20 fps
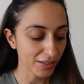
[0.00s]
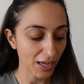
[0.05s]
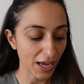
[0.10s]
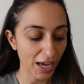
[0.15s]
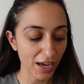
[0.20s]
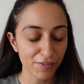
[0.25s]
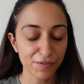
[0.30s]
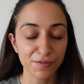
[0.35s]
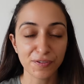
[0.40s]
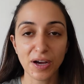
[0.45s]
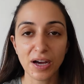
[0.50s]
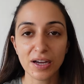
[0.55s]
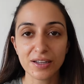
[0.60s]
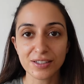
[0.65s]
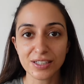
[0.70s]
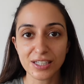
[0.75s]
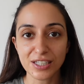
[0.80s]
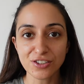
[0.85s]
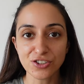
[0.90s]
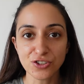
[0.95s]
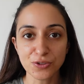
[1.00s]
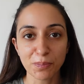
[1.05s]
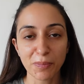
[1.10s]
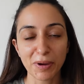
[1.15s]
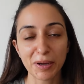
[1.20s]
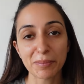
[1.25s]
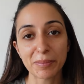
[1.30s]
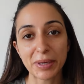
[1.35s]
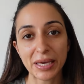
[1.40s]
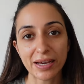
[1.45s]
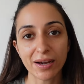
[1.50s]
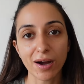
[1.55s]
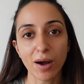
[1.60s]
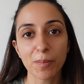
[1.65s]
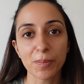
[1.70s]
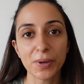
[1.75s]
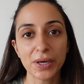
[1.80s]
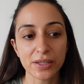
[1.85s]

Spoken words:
I've arranged my makeup